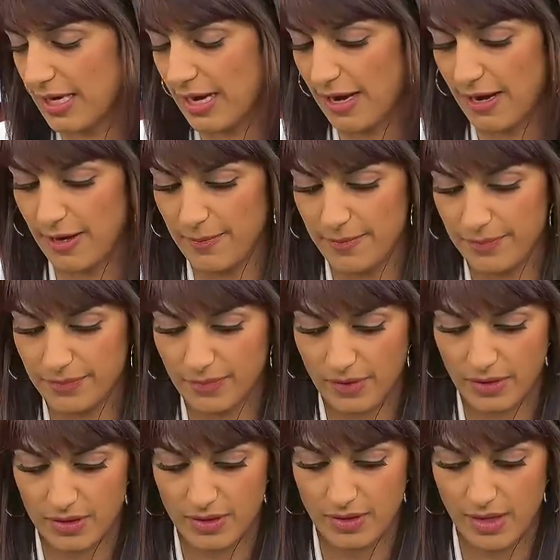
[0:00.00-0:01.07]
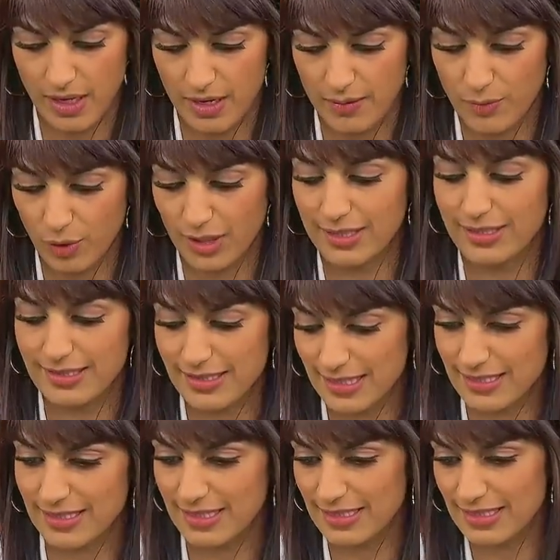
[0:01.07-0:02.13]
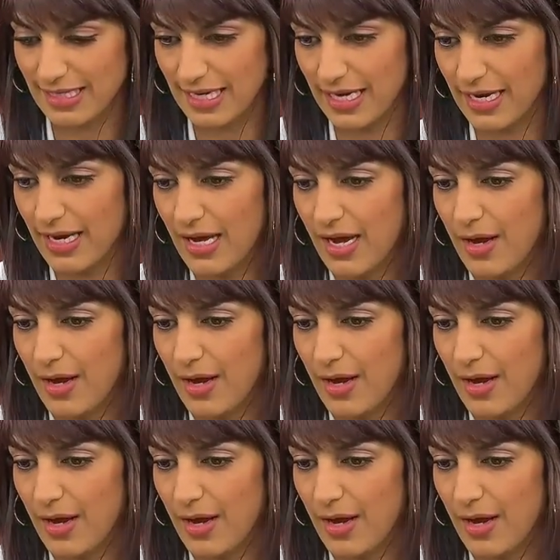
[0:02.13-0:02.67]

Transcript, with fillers: um, uh, more consistency.